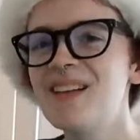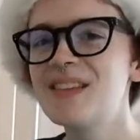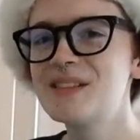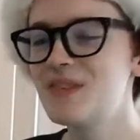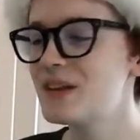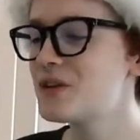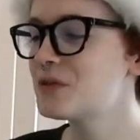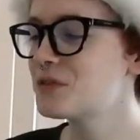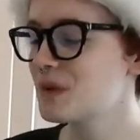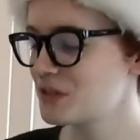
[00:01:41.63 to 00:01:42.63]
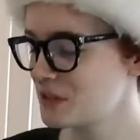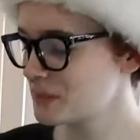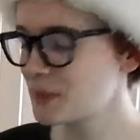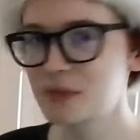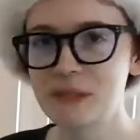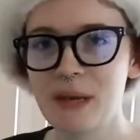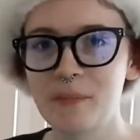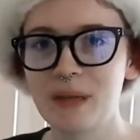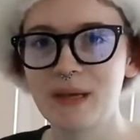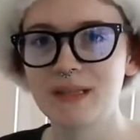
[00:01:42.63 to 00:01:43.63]
This video was originally supposed to take
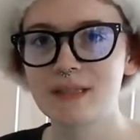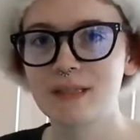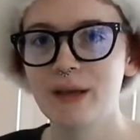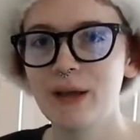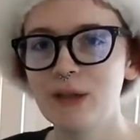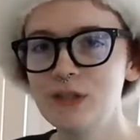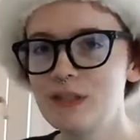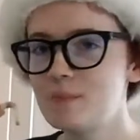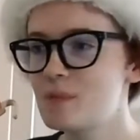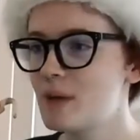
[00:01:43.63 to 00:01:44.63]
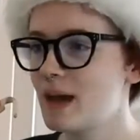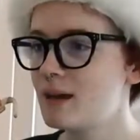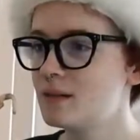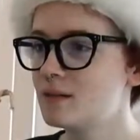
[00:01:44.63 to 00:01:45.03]
place just in the bed.